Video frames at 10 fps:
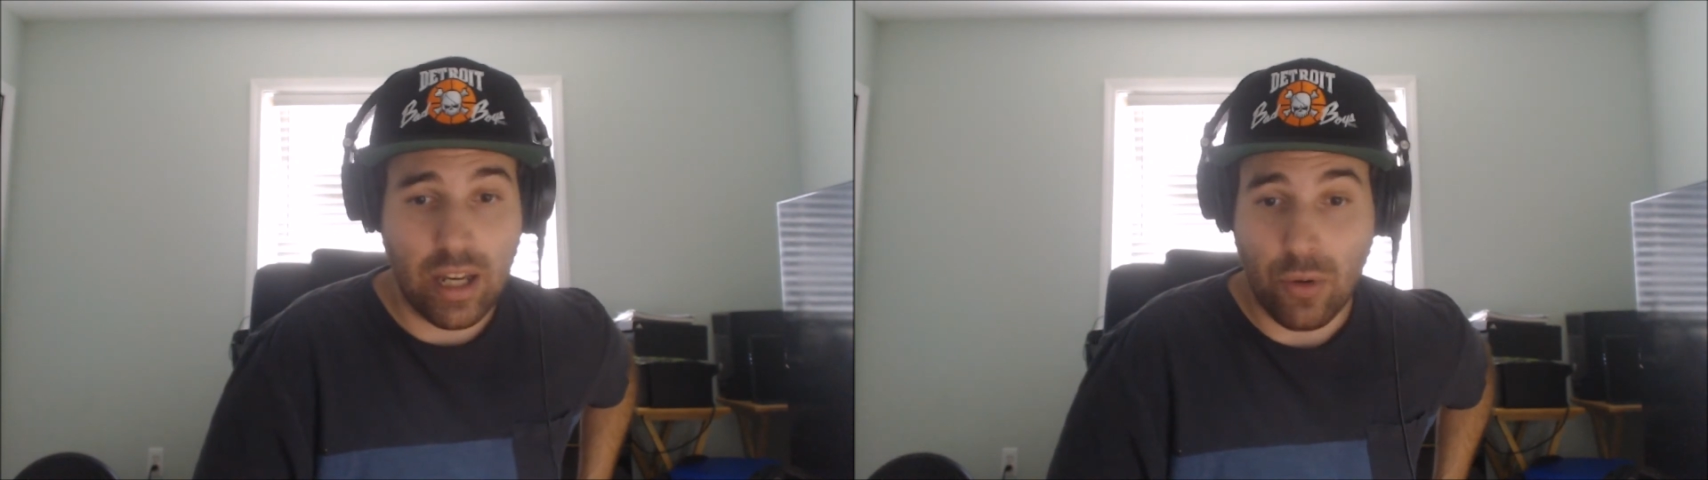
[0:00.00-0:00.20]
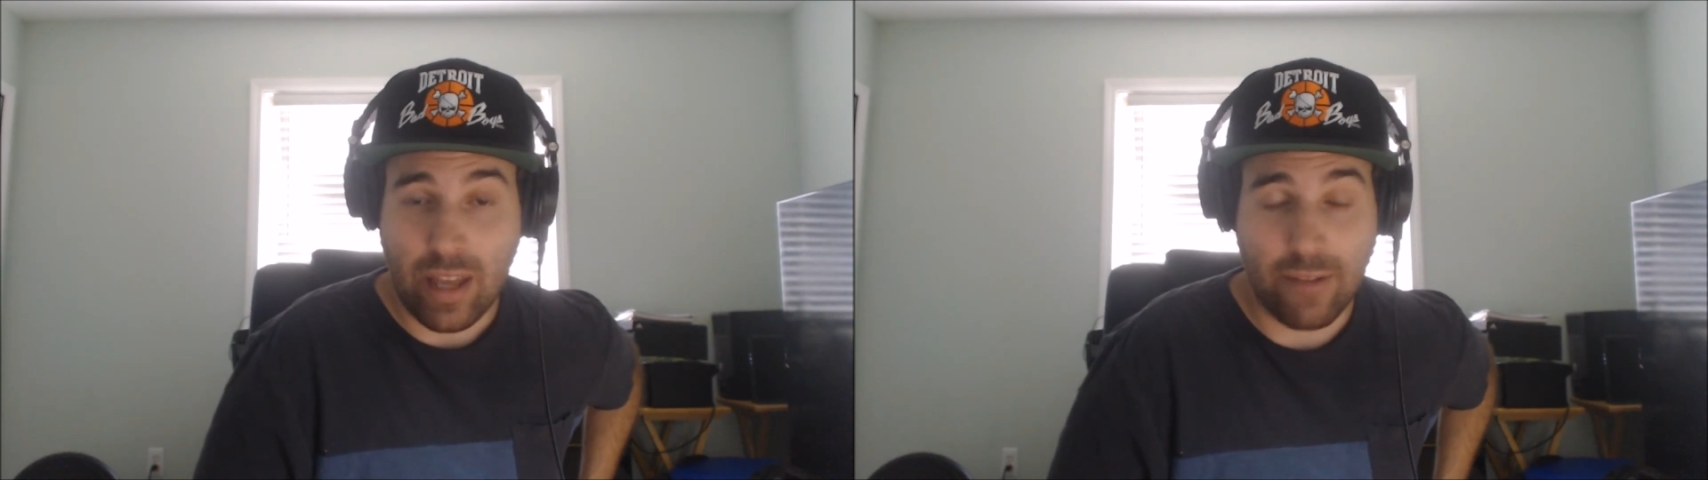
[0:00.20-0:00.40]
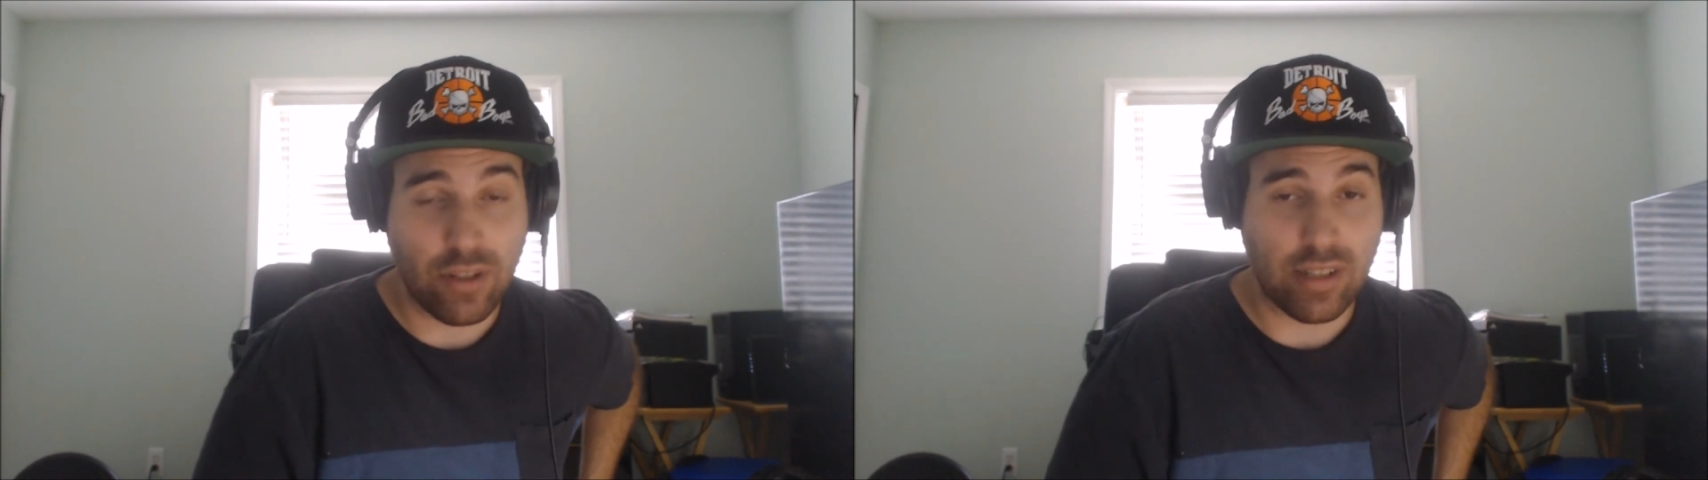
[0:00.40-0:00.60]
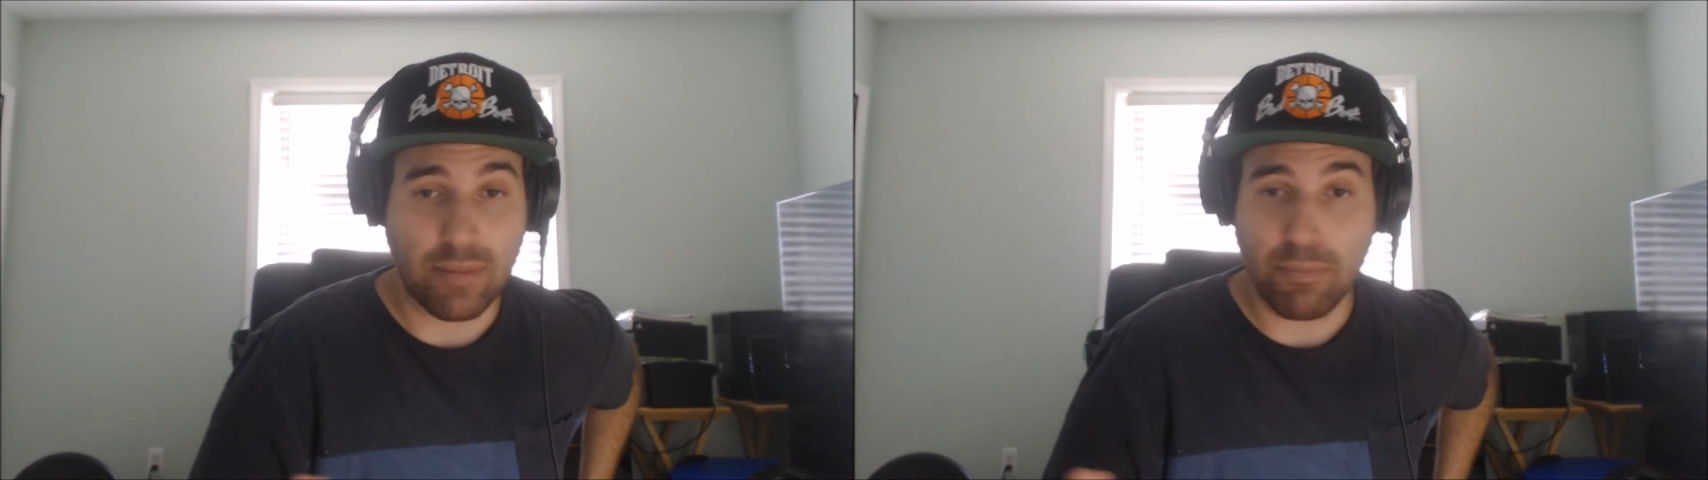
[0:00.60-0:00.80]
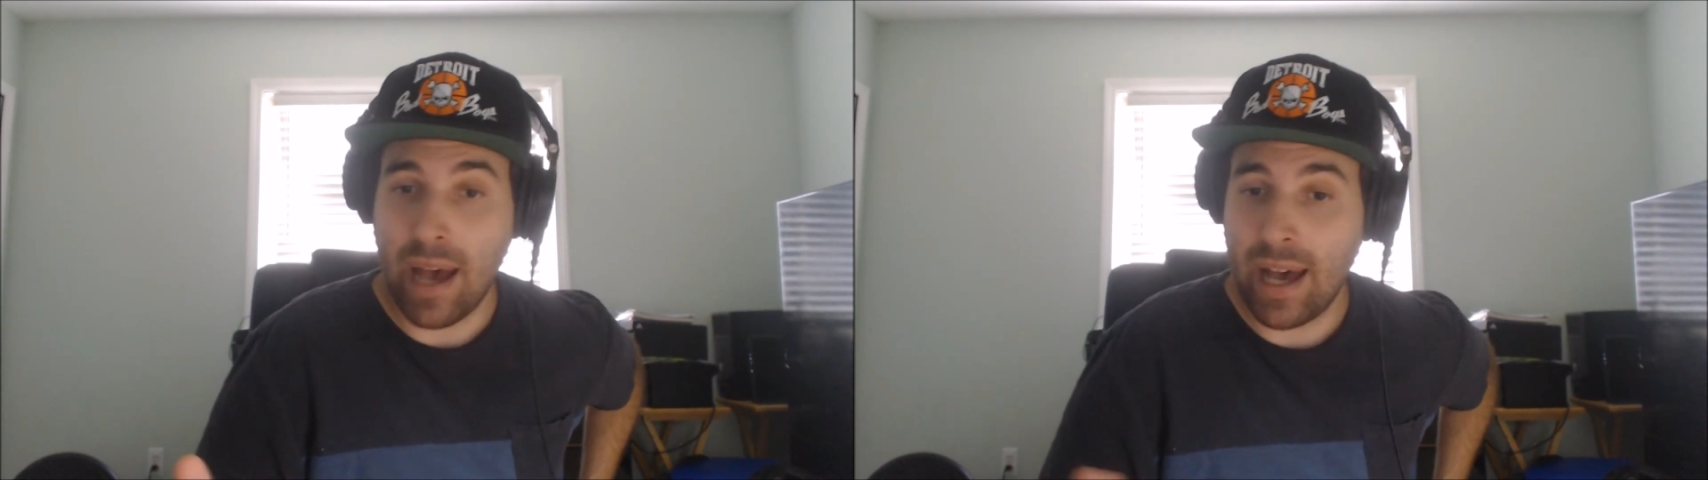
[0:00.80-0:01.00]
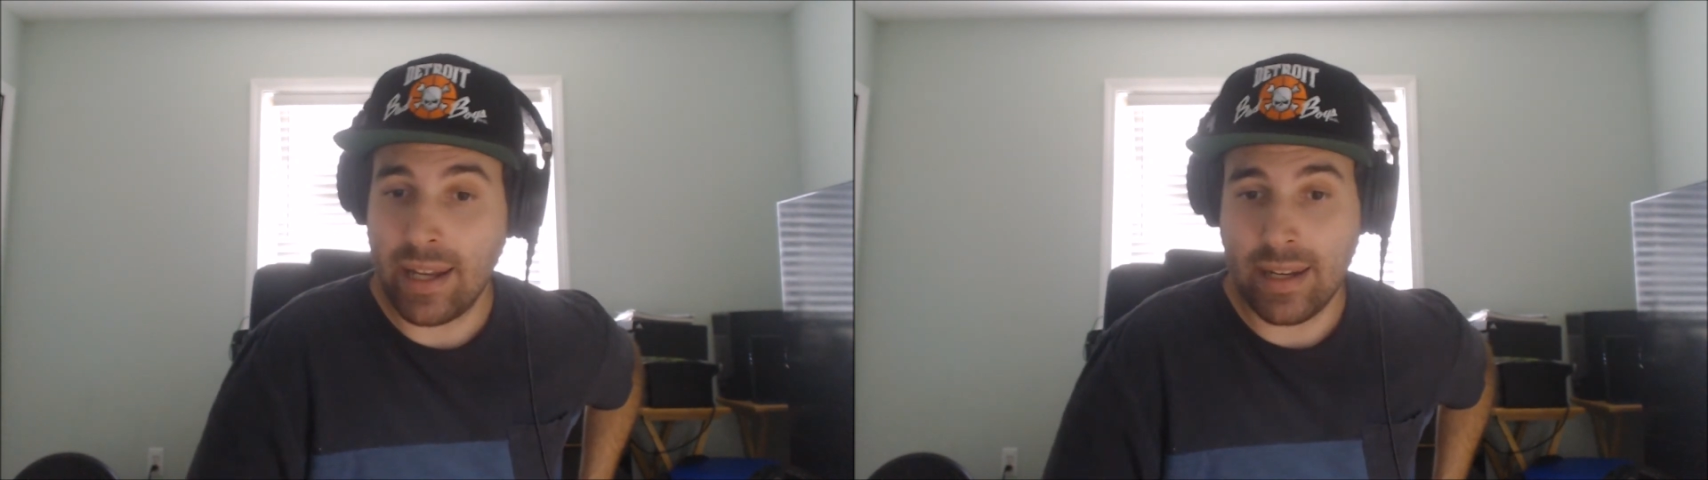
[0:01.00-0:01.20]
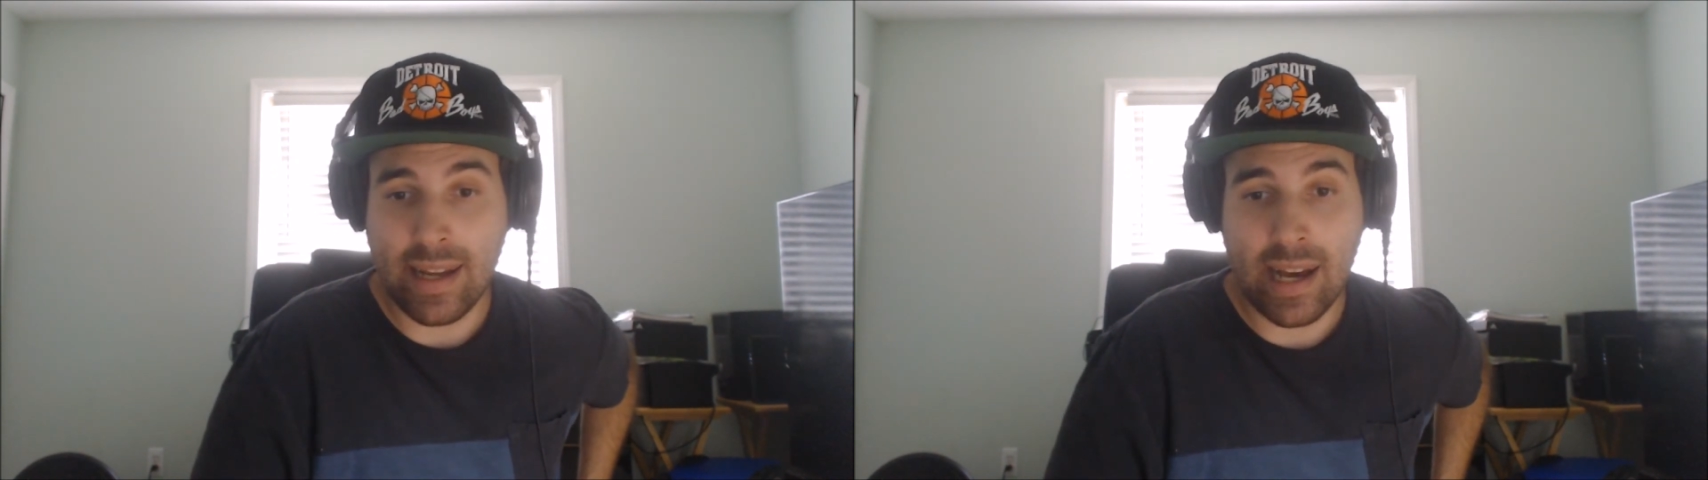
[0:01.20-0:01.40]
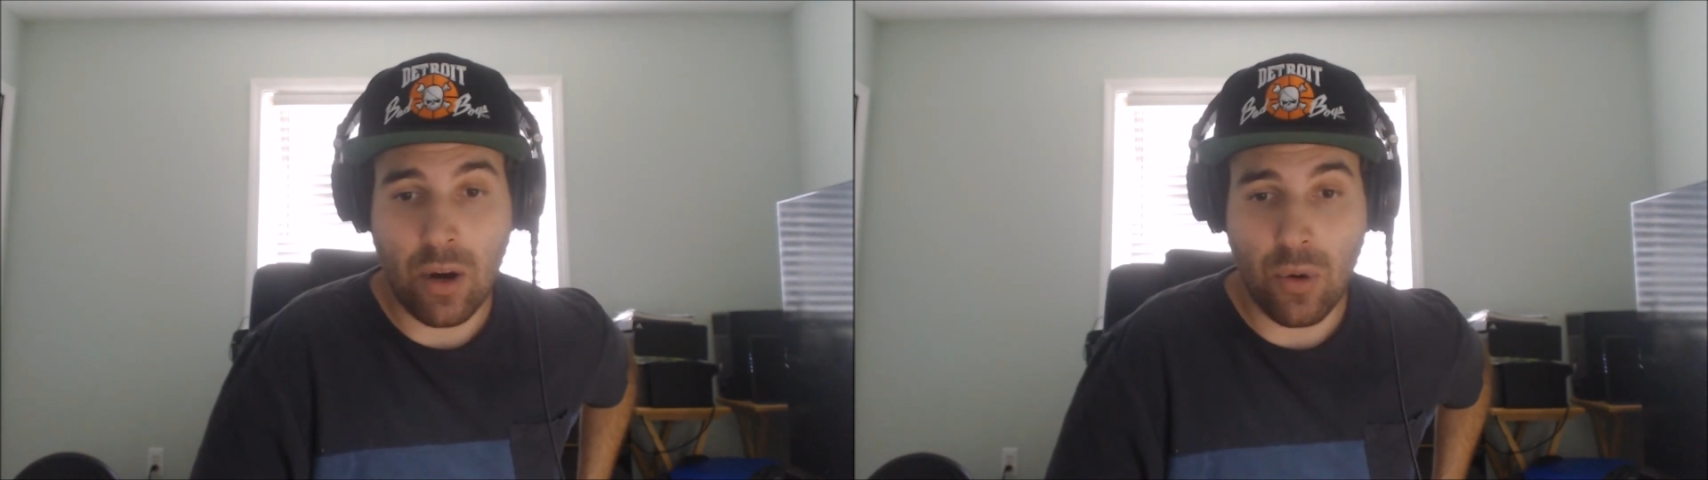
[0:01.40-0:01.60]
we have Justin Patton
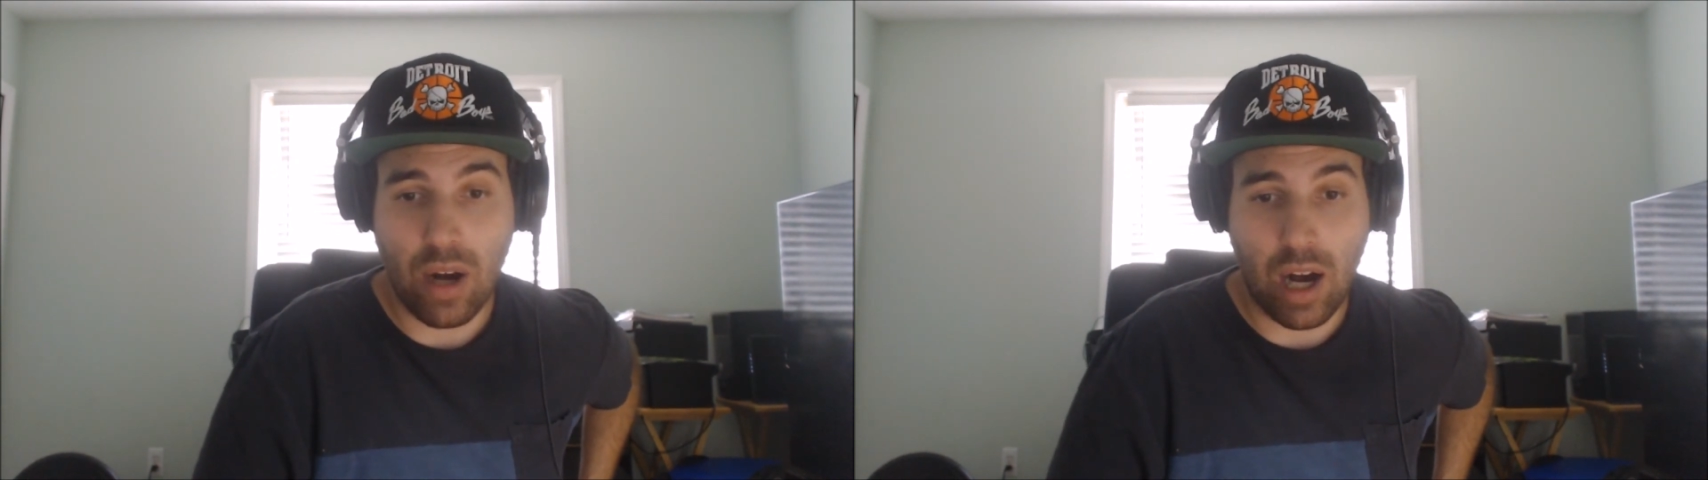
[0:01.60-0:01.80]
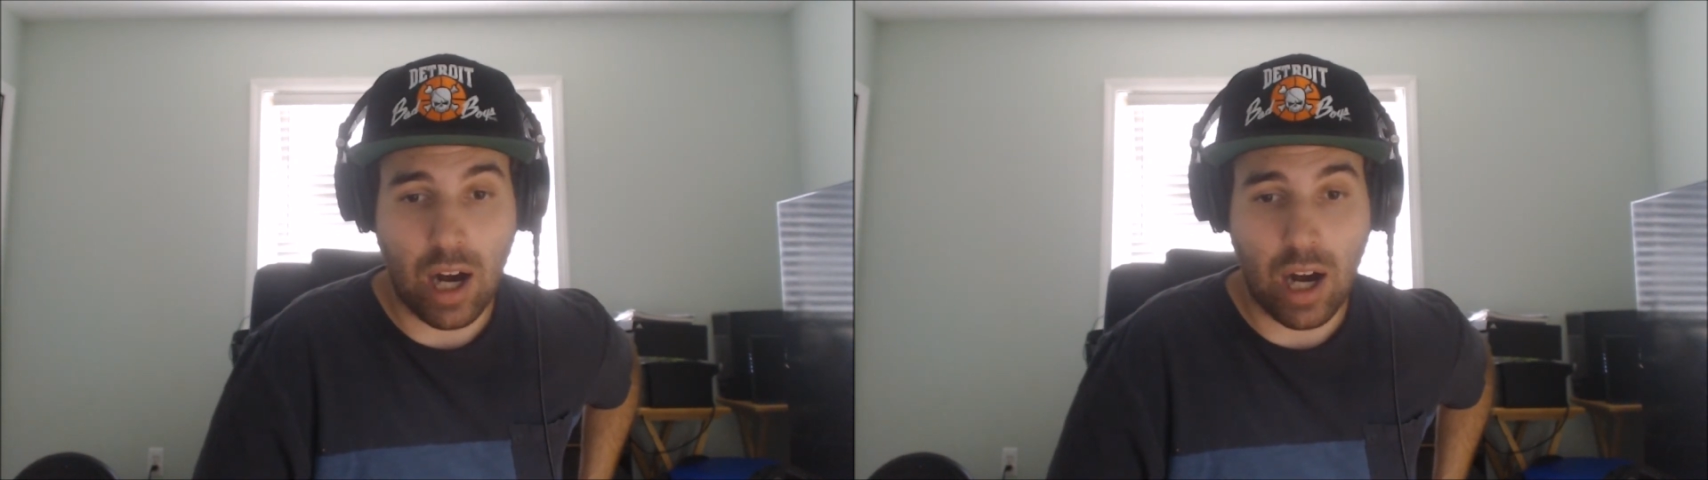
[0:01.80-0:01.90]
now.